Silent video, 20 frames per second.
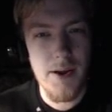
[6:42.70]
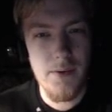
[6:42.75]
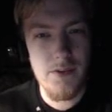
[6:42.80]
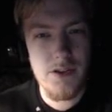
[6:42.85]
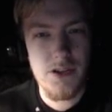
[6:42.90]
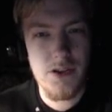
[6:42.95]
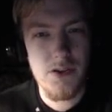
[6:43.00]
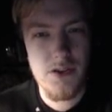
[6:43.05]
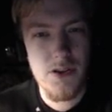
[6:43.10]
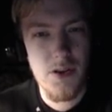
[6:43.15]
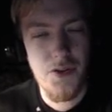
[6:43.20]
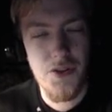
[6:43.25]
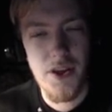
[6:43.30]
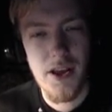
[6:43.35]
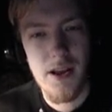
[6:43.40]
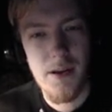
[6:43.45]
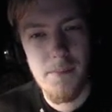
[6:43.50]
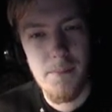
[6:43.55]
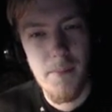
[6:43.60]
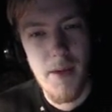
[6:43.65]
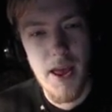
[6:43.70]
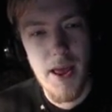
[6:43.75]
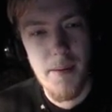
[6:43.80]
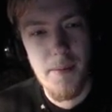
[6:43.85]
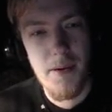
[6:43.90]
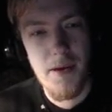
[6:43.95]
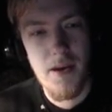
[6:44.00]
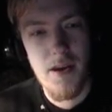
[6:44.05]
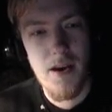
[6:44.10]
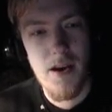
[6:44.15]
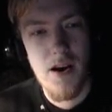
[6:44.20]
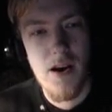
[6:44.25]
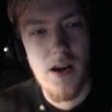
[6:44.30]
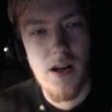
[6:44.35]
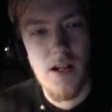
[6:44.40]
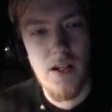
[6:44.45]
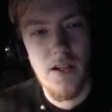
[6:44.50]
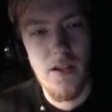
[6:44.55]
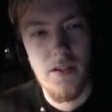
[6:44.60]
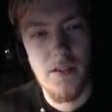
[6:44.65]
I was also thinking maybe
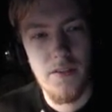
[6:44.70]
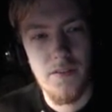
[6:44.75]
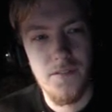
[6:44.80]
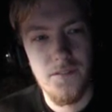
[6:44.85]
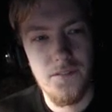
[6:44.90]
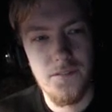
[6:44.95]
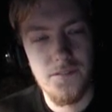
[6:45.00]
I'll